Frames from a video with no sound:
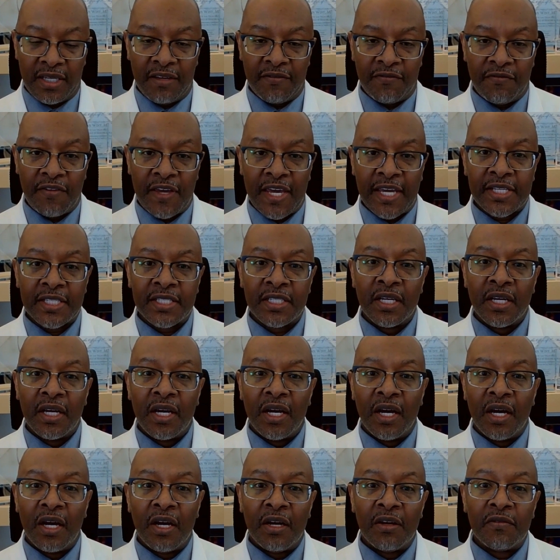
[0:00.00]
effect
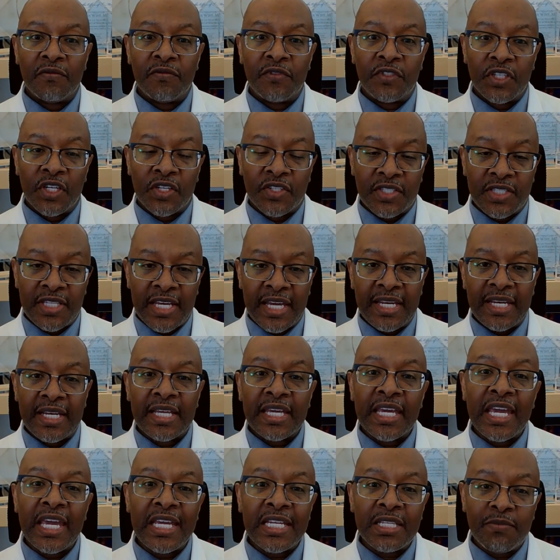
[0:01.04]
of just that
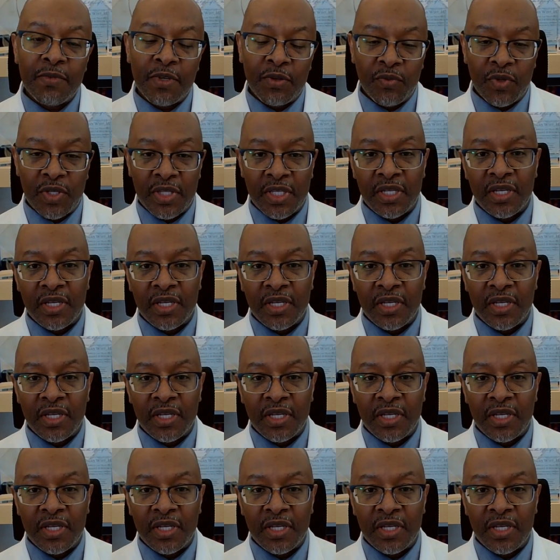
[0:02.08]
engagement with